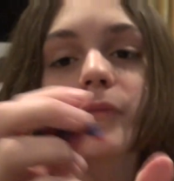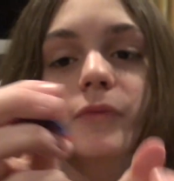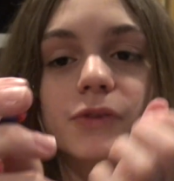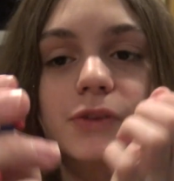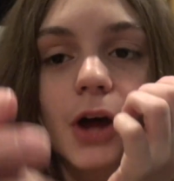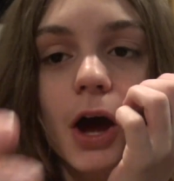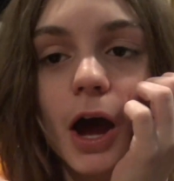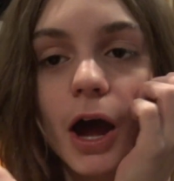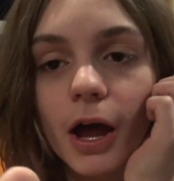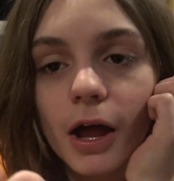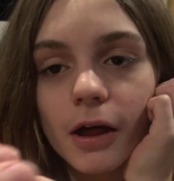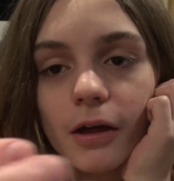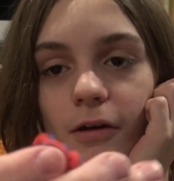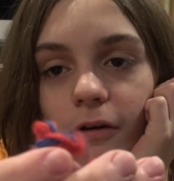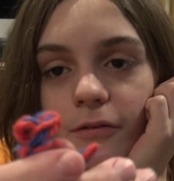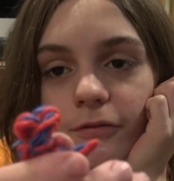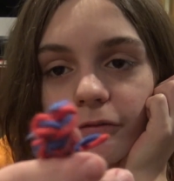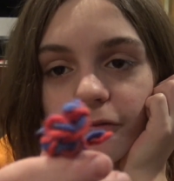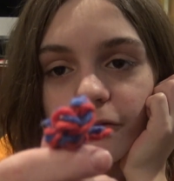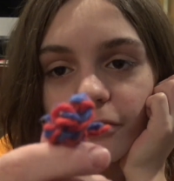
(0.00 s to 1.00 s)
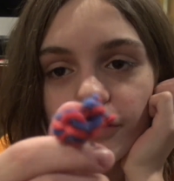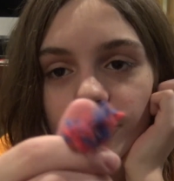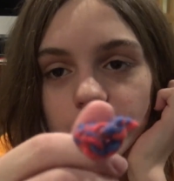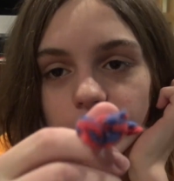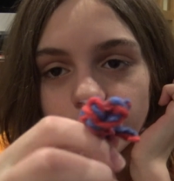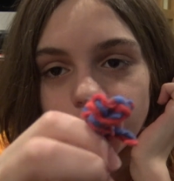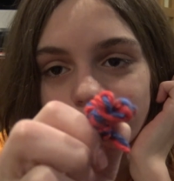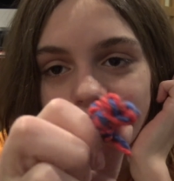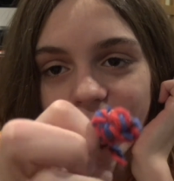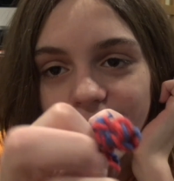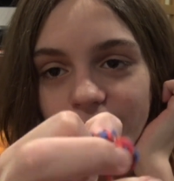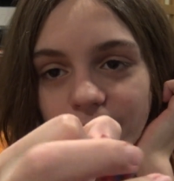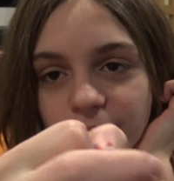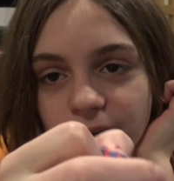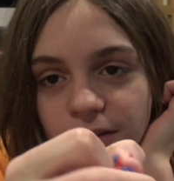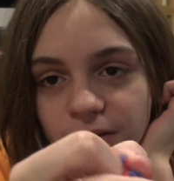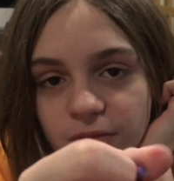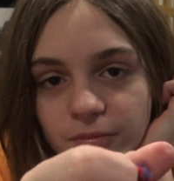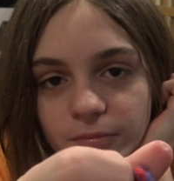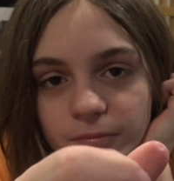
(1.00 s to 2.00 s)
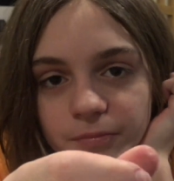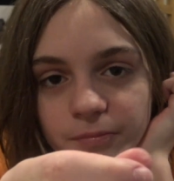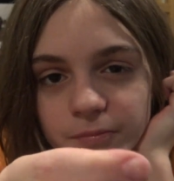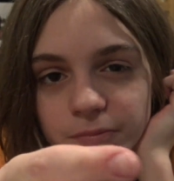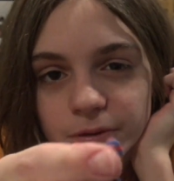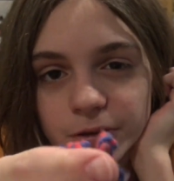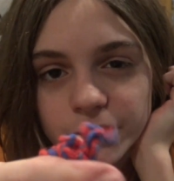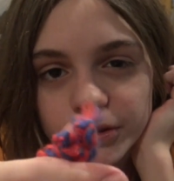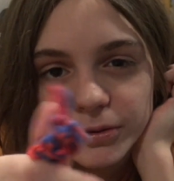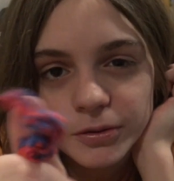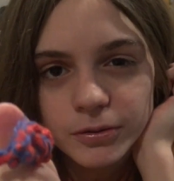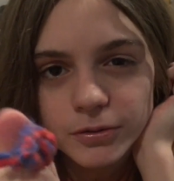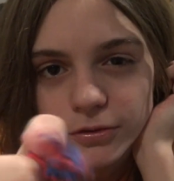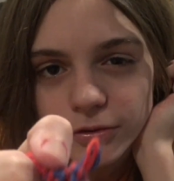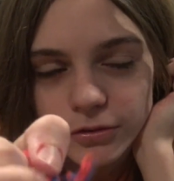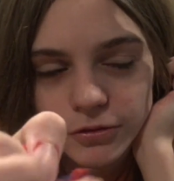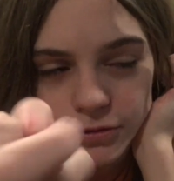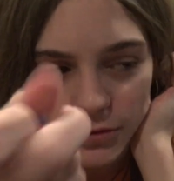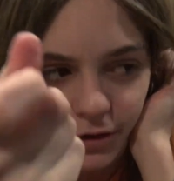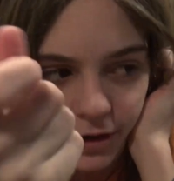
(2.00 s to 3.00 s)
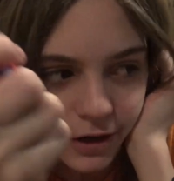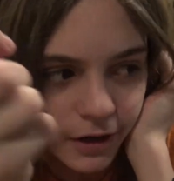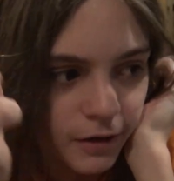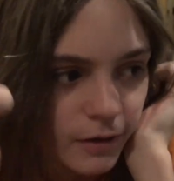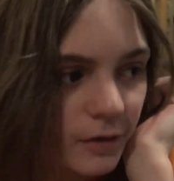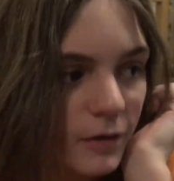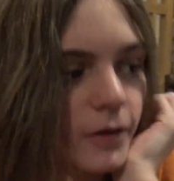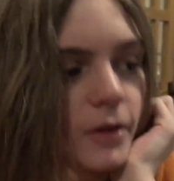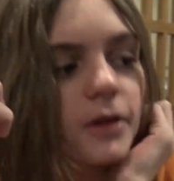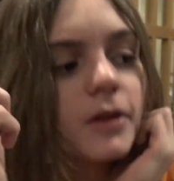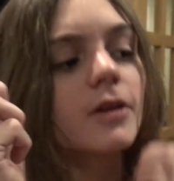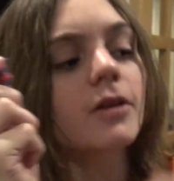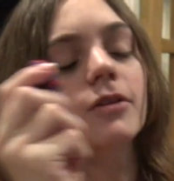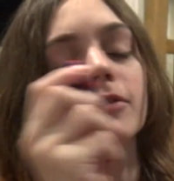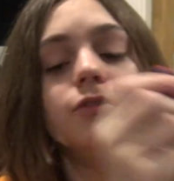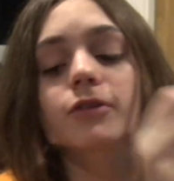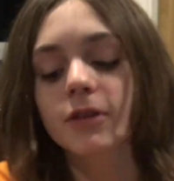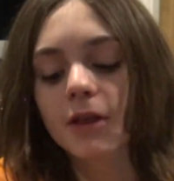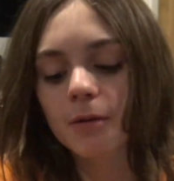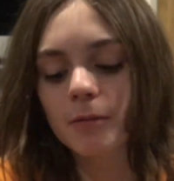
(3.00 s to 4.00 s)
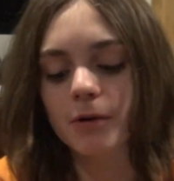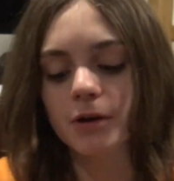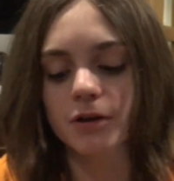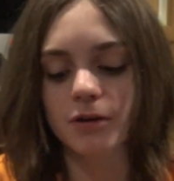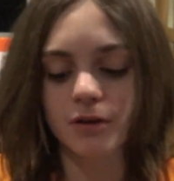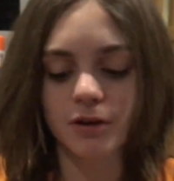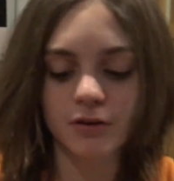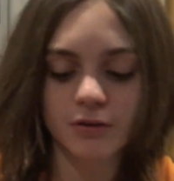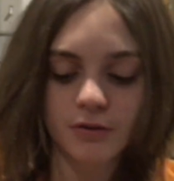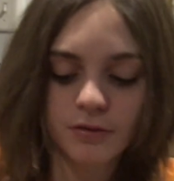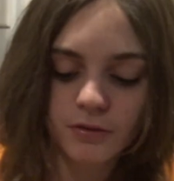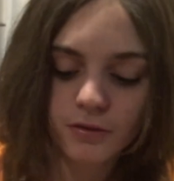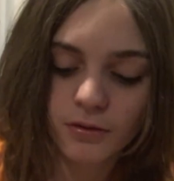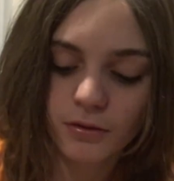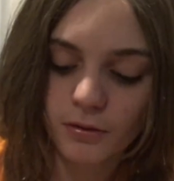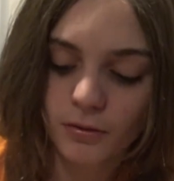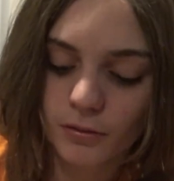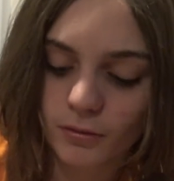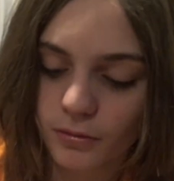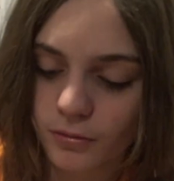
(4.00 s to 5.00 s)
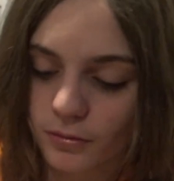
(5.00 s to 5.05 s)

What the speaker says: knot of red and blue string. So then what you can do